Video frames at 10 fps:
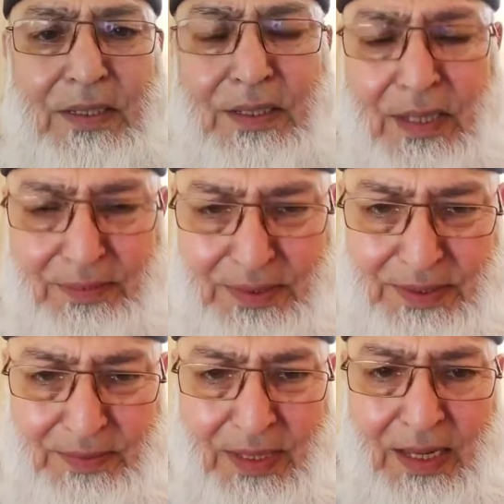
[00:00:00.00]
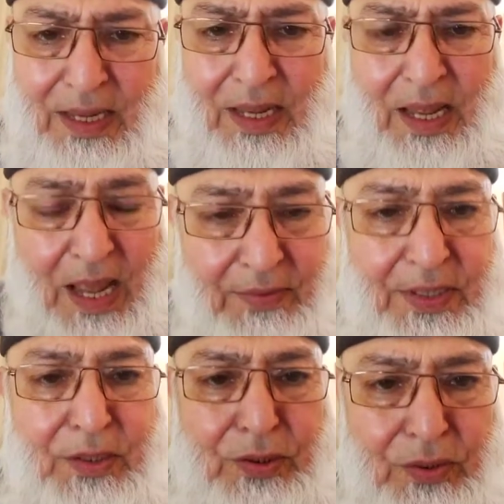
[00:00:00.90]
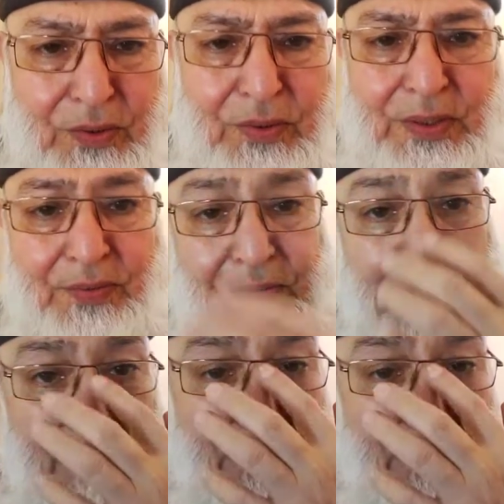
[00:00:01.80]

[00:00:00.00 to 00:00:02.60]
terms, having two different